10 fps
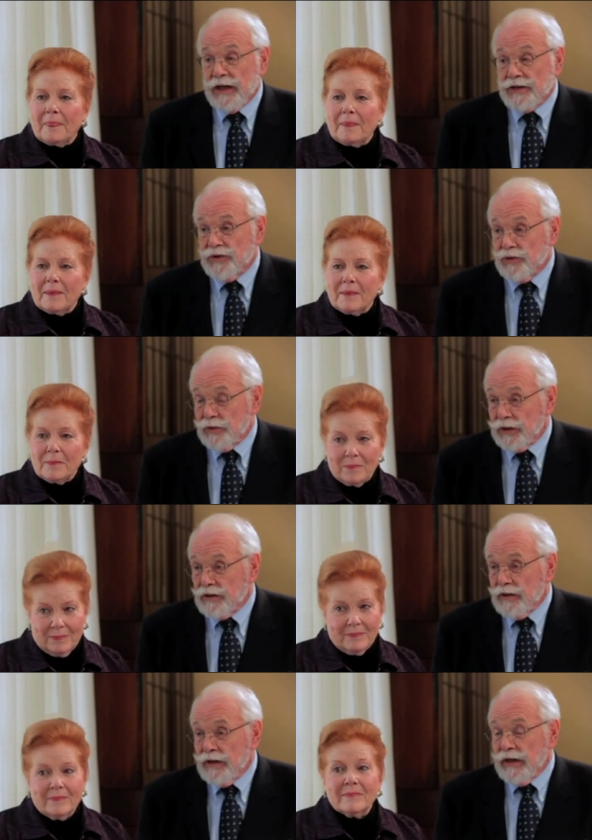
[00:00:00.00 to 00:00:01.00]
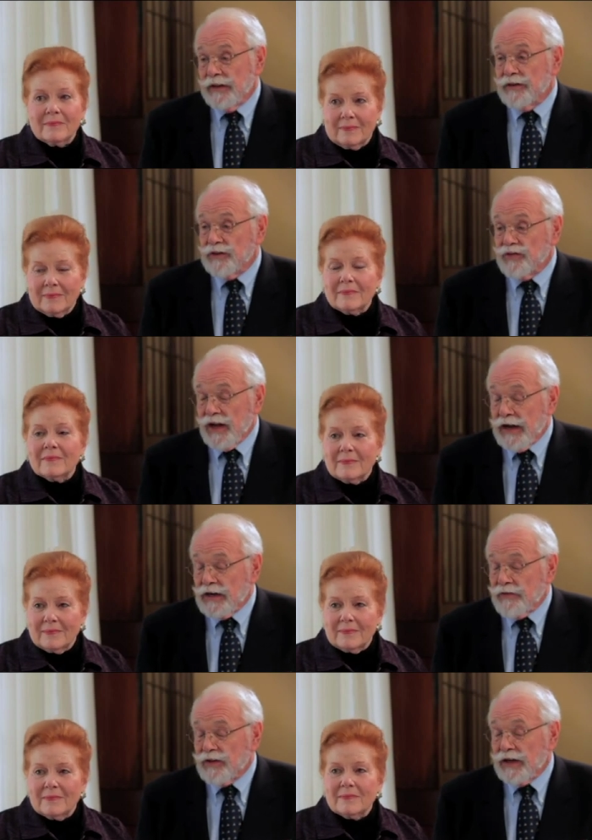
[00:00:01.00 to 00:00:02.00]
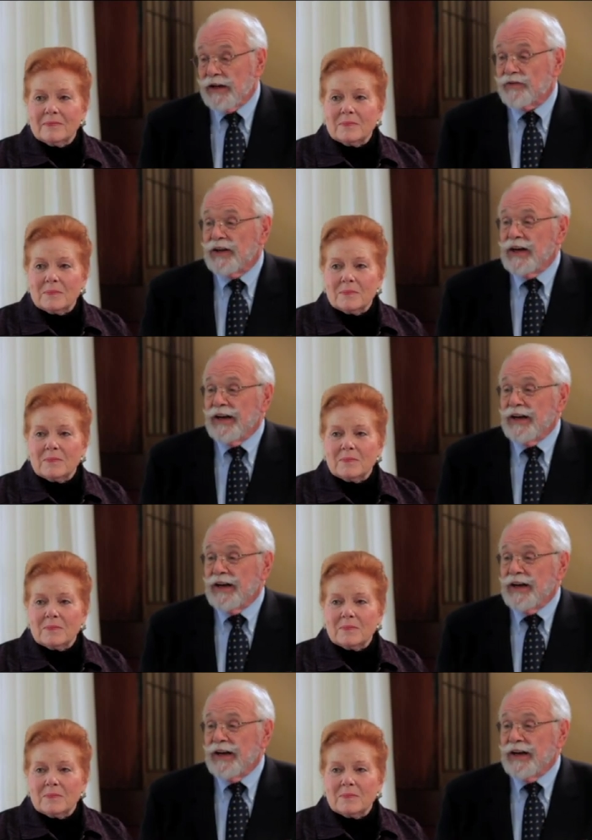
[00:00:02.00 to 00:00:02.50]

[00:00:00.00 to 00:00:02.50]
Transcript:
Speaker 1: lot to do with, and the design and everything else,